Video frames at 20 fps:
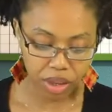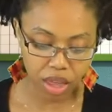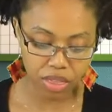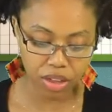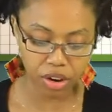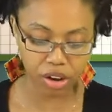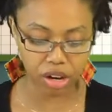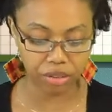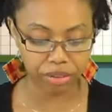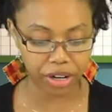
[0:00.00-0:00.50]

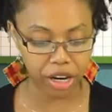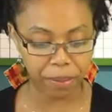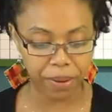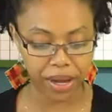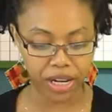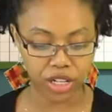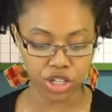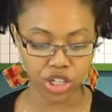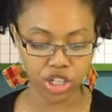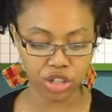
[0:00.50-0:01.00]
They're going to read
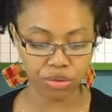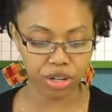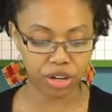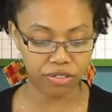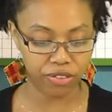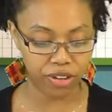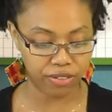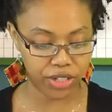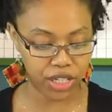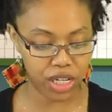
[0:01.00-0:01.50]
pages three to
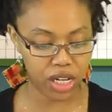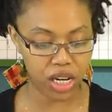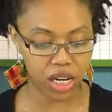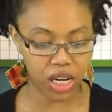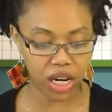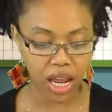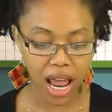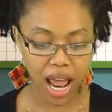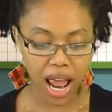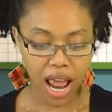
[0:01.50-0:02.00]

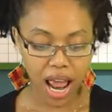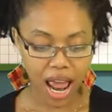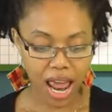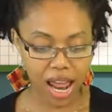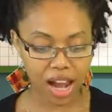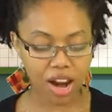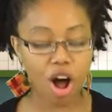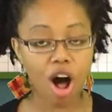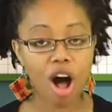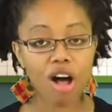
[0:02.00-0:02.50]
fifteen.
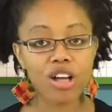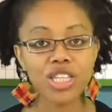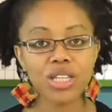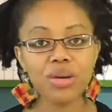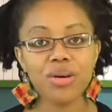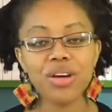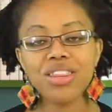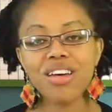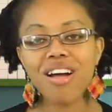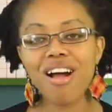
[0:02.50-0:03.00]
And
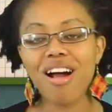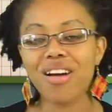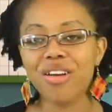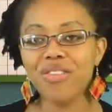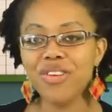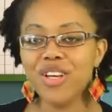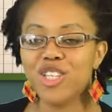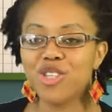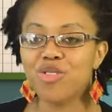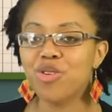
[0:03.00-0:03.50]
also in the heart
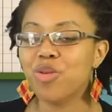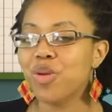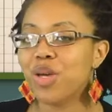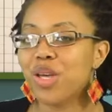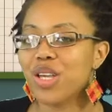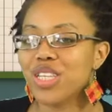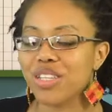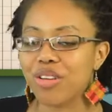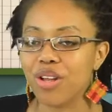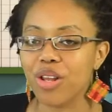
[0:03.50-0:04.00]
of history,
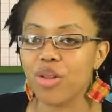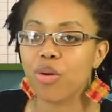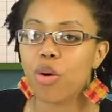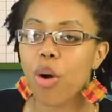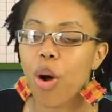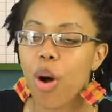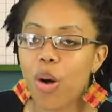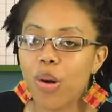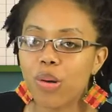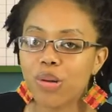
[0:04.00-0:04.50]
because they're a little
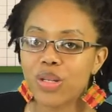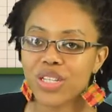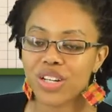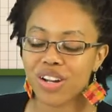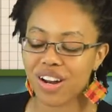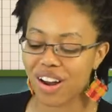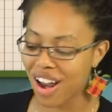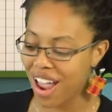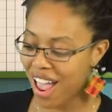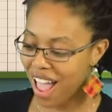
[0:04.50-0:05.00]

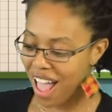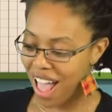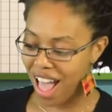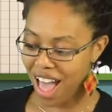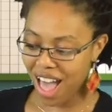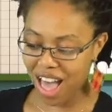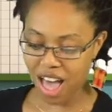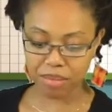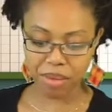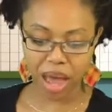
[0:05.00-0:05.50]
older,
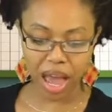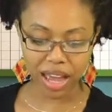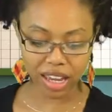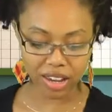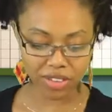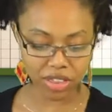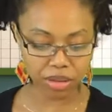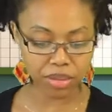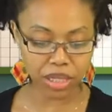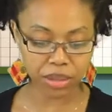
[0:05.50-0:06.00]
um, I
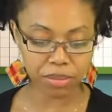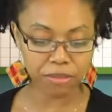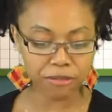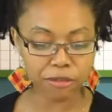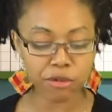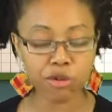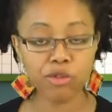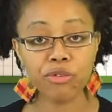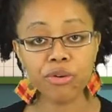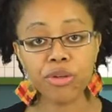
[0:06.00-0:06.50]
give them some
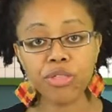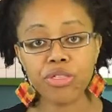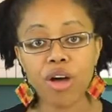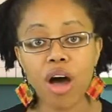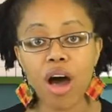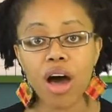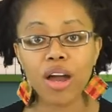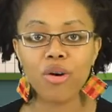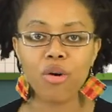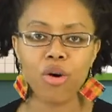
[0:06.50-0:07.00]
food for
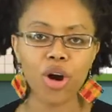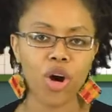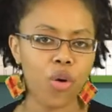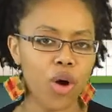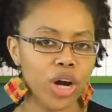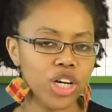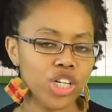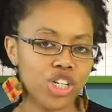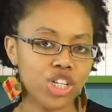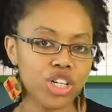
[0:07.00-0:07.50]
thought or a
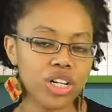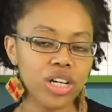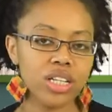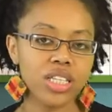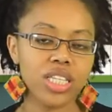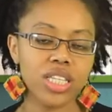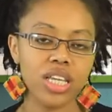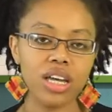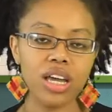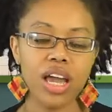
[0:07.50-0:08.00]

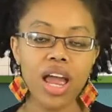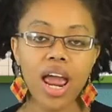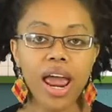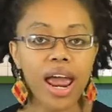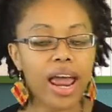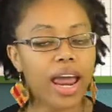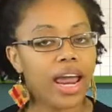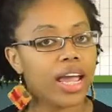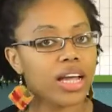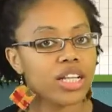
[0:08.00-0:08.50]
question to
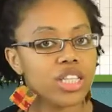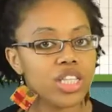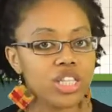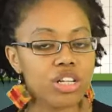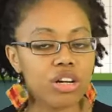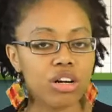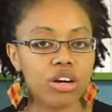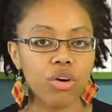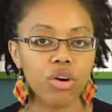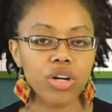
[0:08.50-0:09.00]

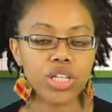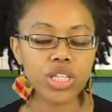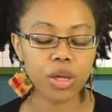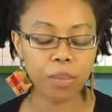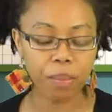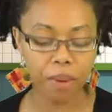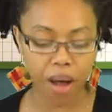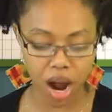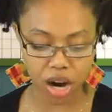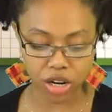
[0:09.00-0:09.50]
answer or
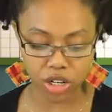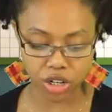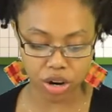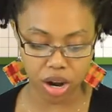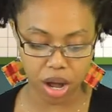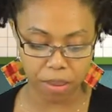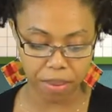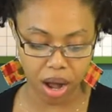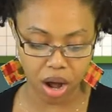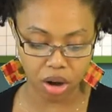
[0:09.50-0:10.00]
to ponder
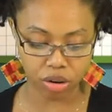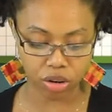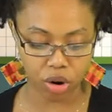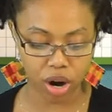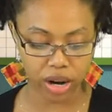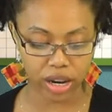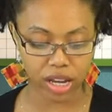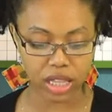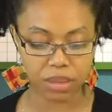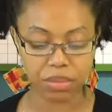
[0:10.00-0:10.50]
about, or
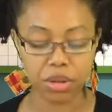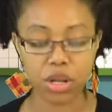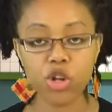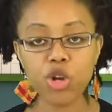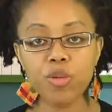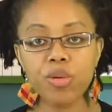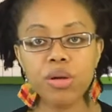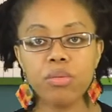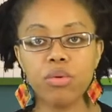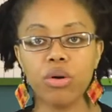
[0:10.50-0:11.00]
I give them a
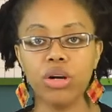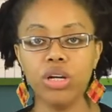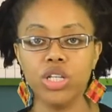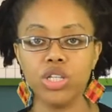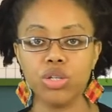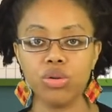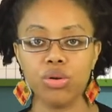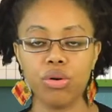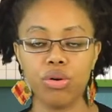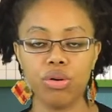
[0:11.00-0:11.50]
little bit more
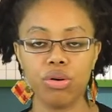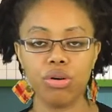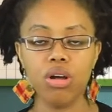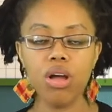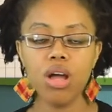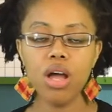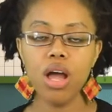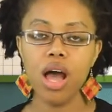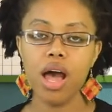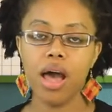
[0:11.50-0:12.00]
historical
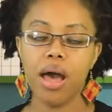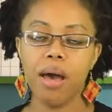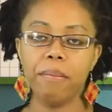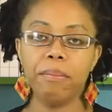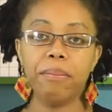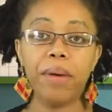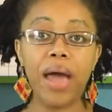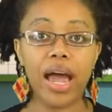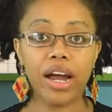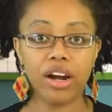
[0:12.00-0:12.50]

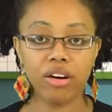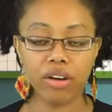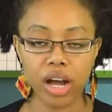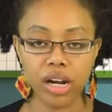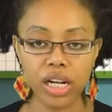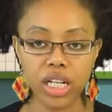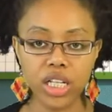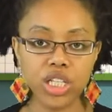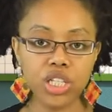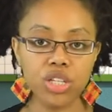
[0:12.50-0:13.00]
um,
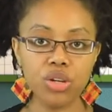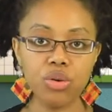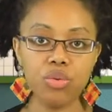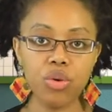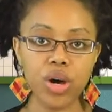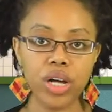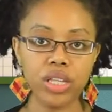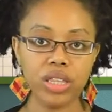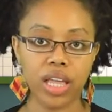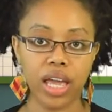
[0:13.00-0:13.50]
background into
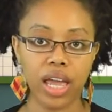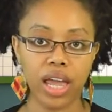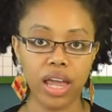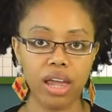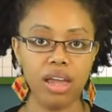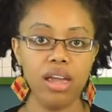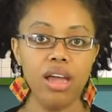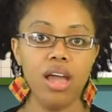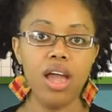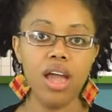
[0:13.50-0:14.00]
what
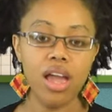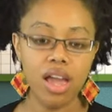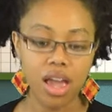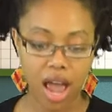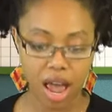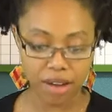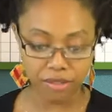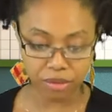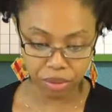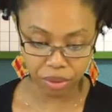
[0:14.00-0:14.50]
they
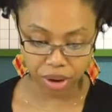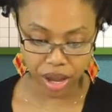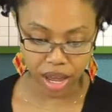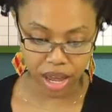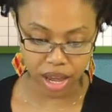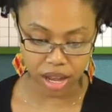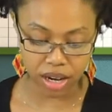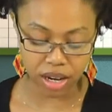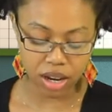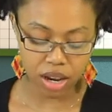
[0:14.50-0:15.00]
have
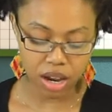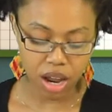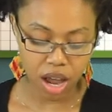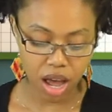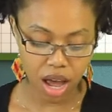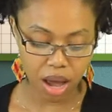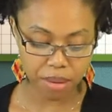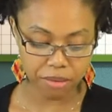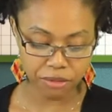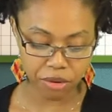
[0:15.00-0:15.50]
read
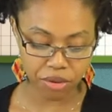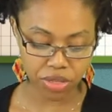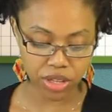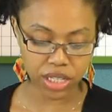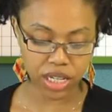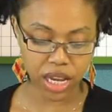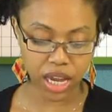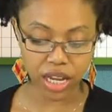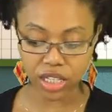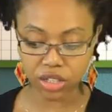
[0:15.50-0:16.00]
um, for the
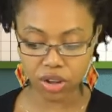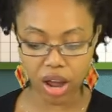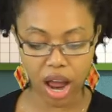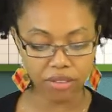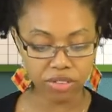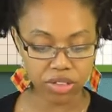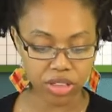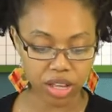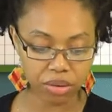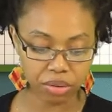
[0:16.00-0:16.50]
day. So
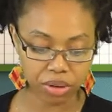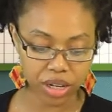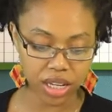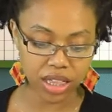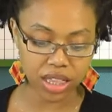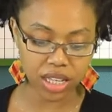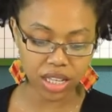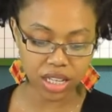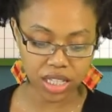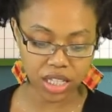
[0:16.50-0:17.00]
after they
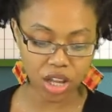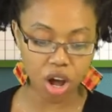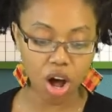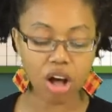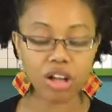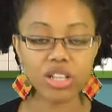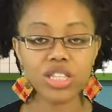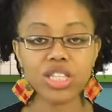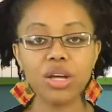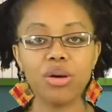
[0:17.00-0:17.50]
read this,
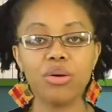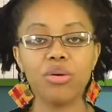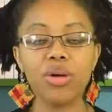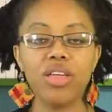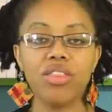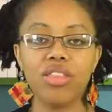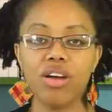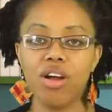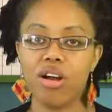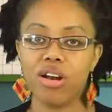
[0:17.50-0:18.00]
also
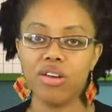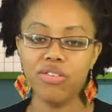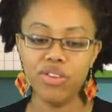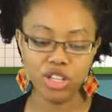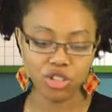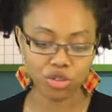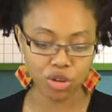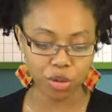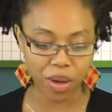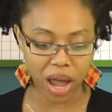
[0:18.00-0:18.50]
in the heart of
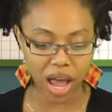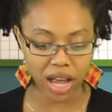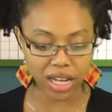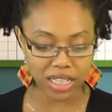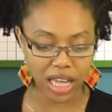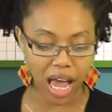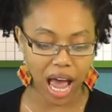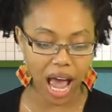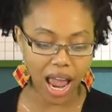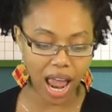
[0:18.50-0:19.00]
history
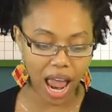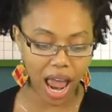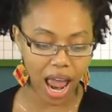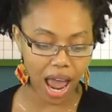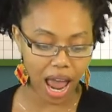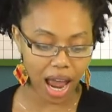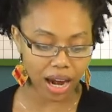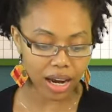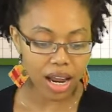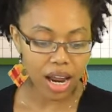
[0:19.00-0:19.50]
box, I
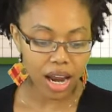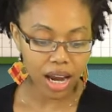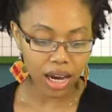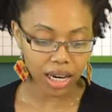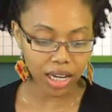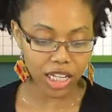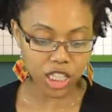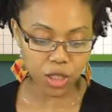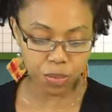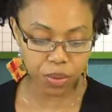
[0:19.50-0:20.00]
add,
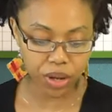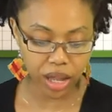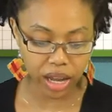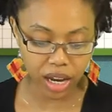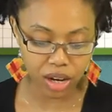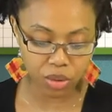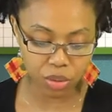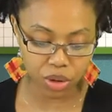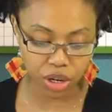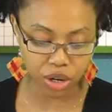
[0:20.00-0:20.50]

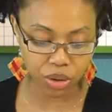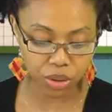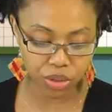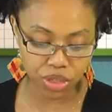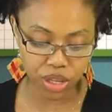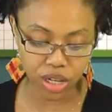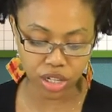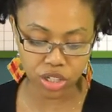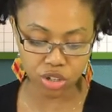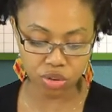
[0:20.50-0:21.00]
explain what you
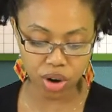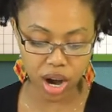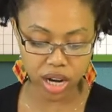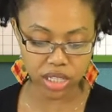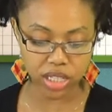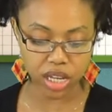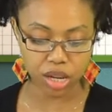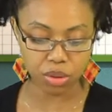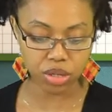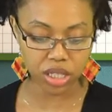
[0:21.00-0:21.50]
think
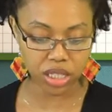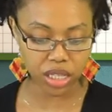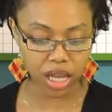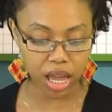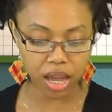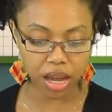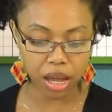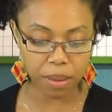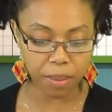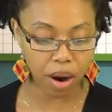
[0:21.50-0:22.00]
Durante was
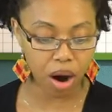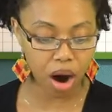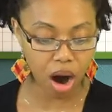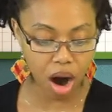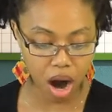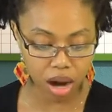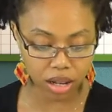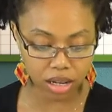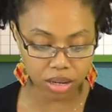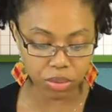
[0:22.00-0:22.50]
saying about
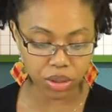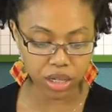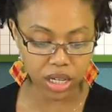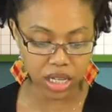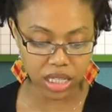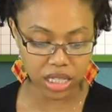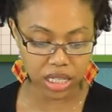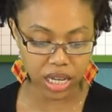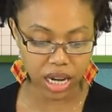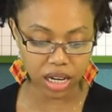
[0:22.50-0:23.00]
Harlem when
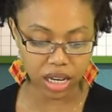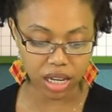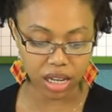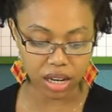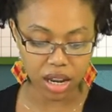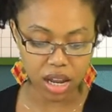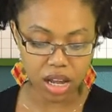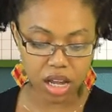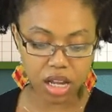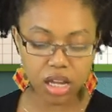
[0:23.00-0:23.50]
he stated,